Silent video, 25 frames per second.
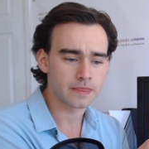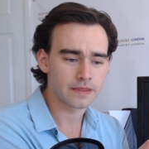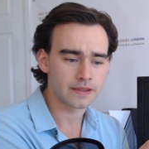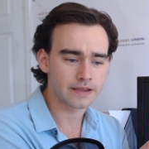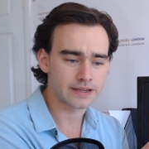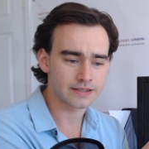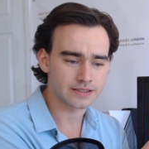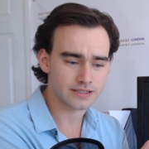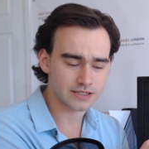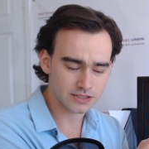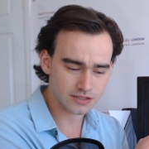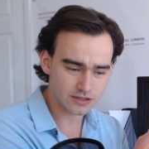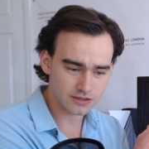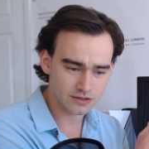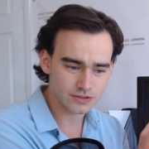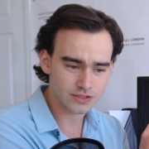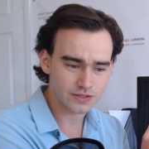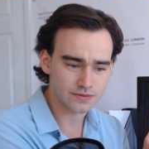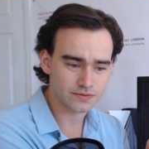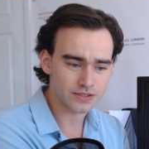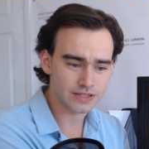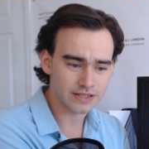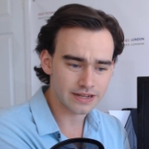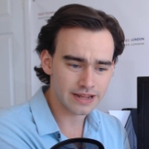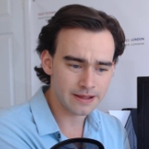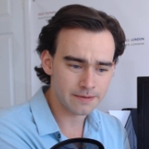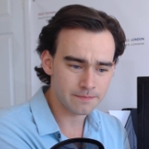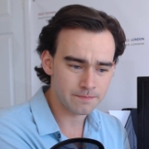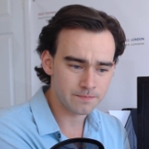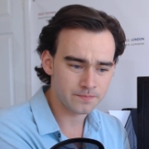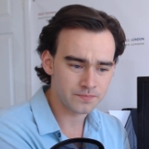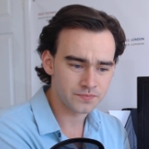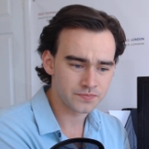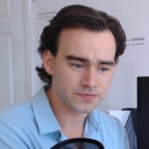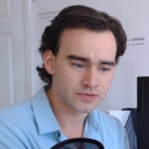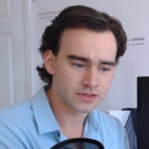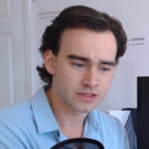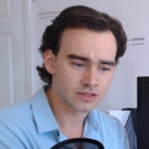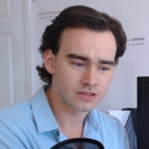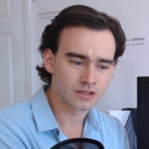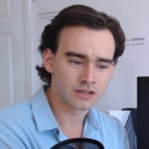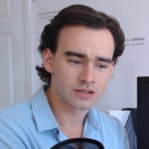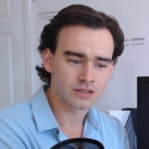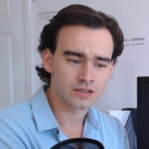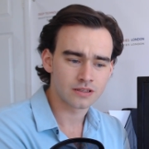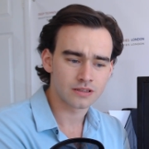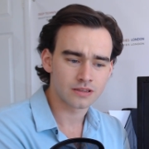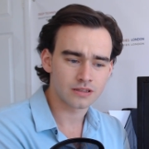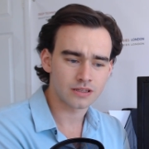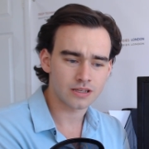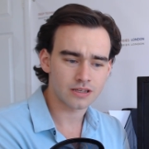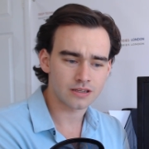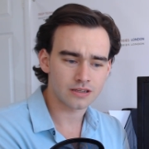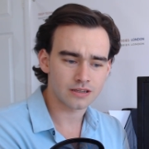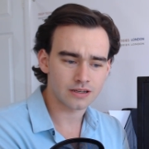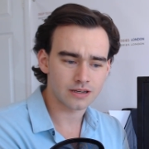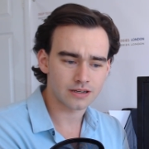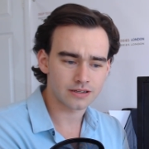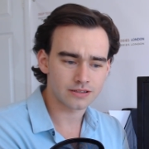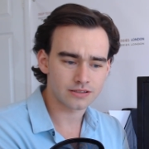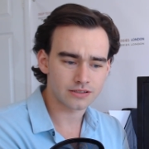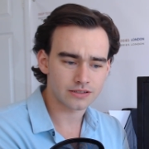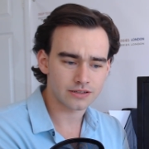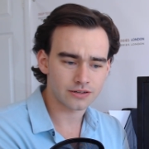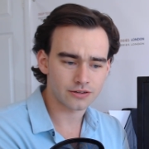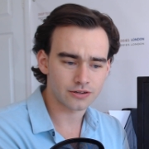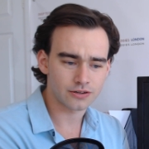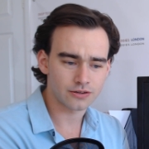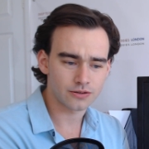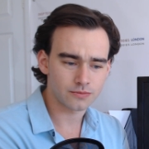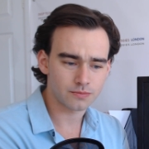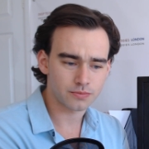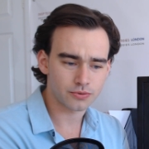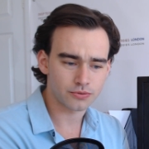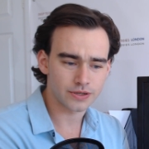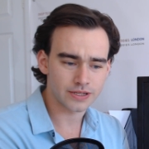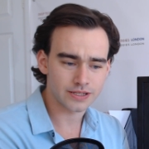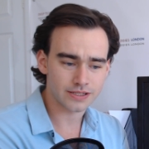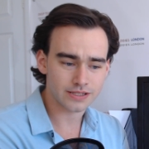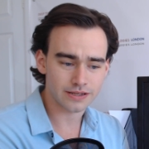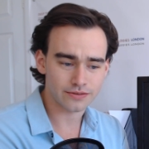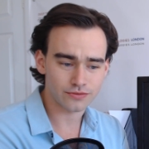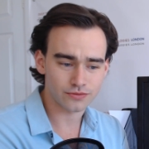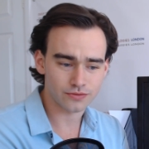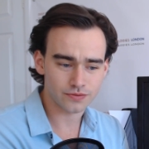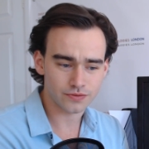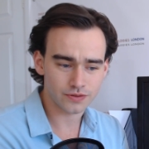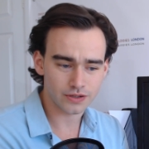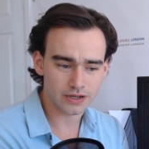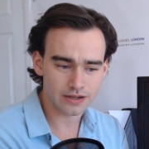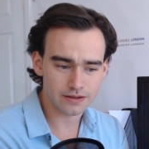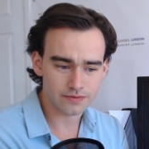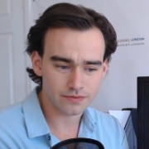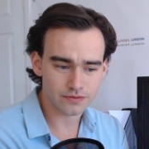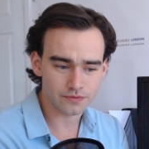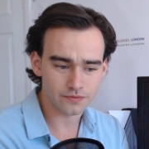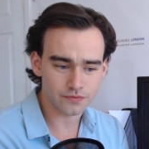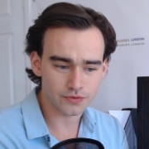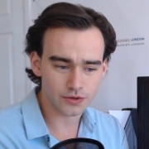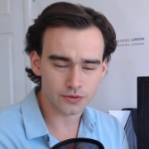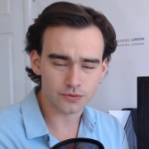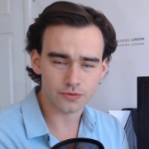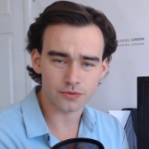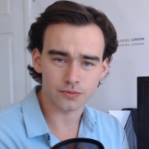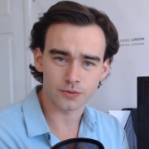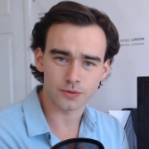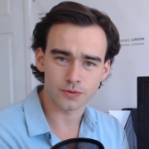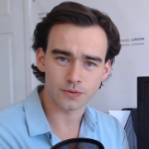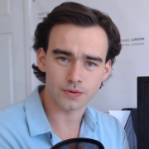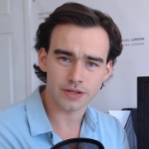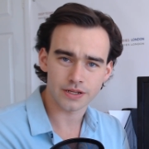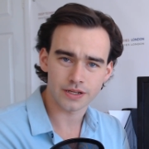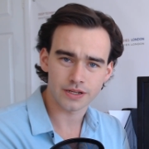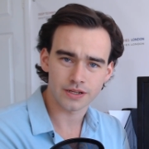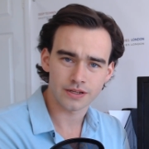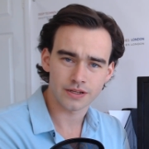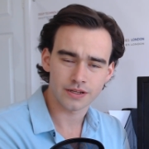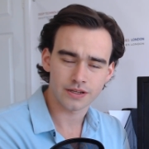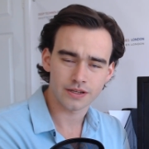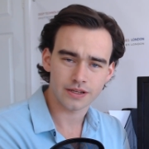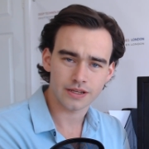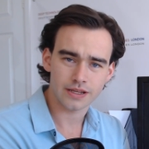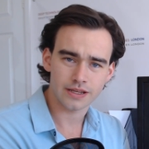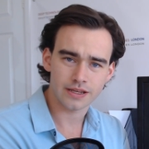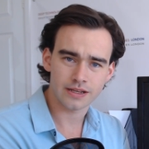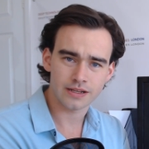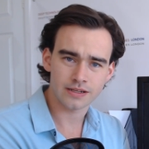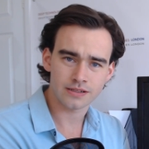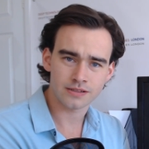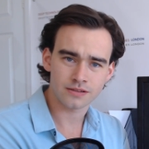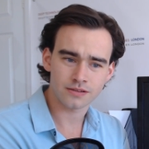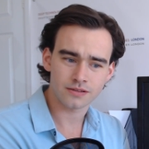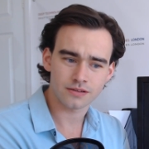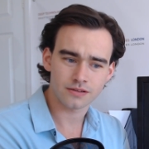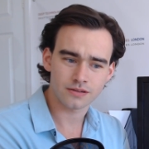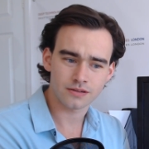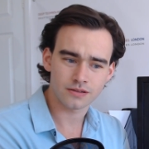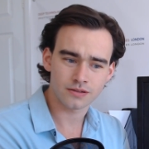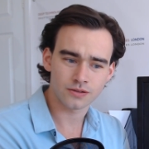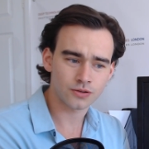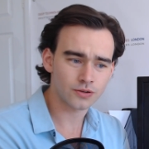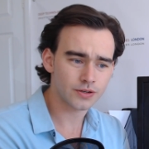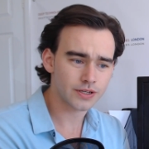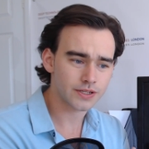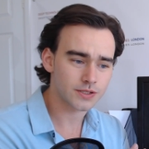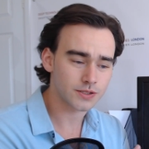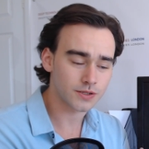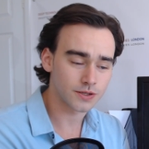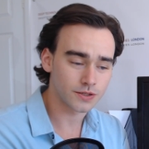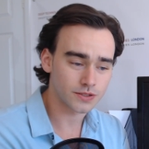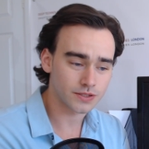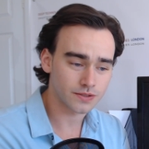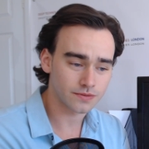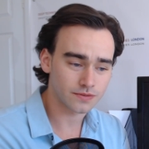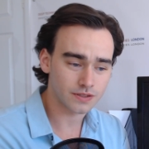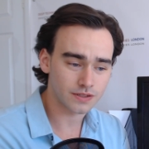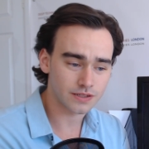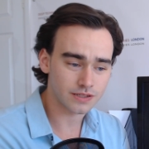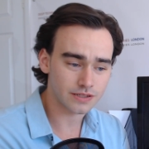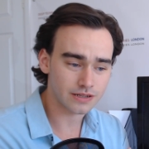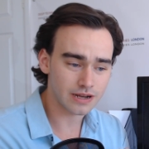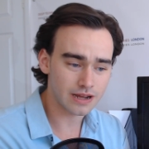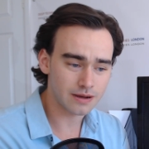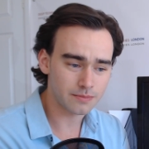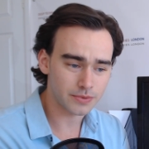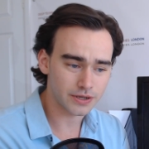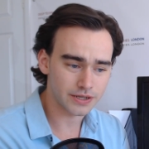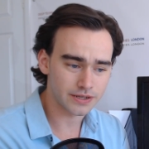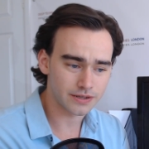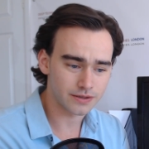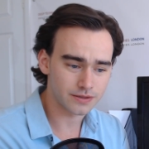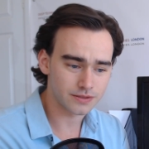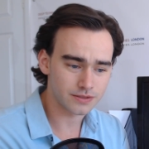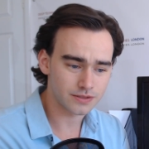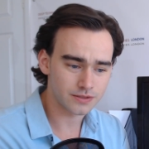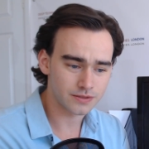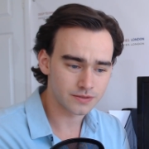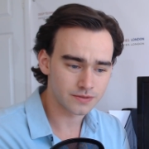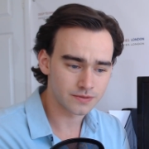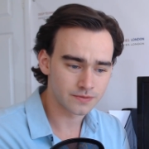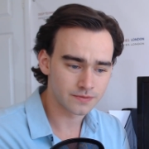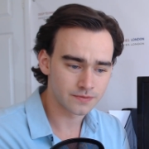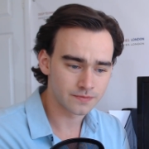It's exclusive to them. The 0.75 vote reward is not exclusive to the standby nodes.